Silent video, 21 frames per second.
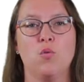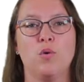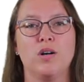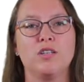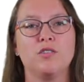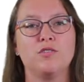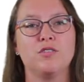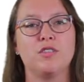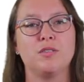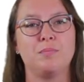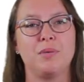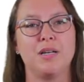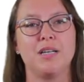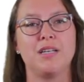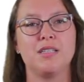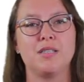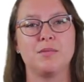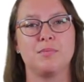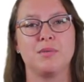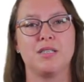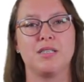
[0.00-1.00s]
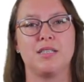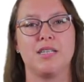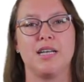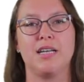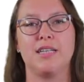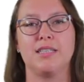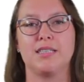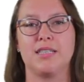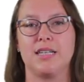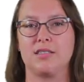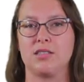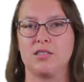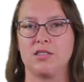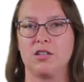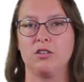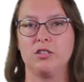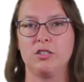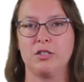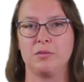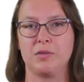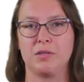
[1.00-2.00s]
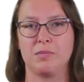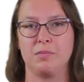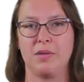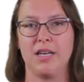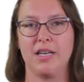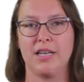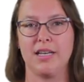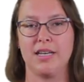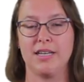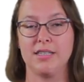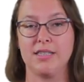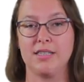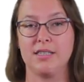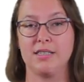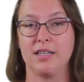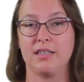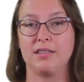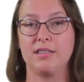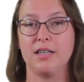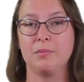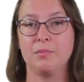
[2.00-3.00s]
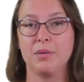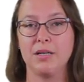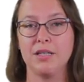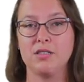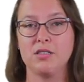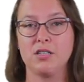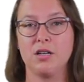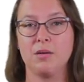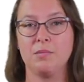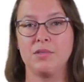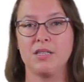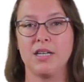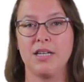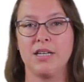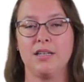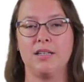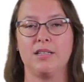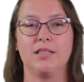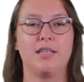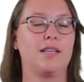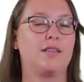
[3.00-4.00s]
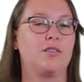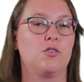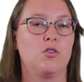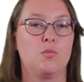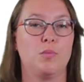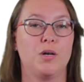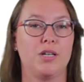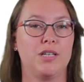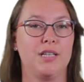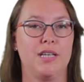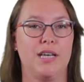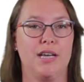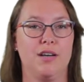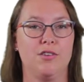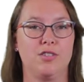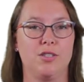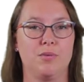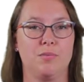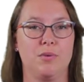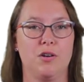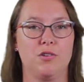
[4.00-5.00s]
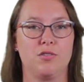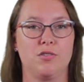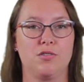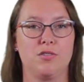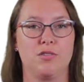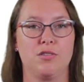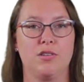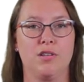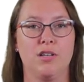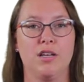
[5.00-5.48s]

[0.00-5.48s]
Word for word: One of the biggest mistakes that startups make is that they build something that nobody cares about.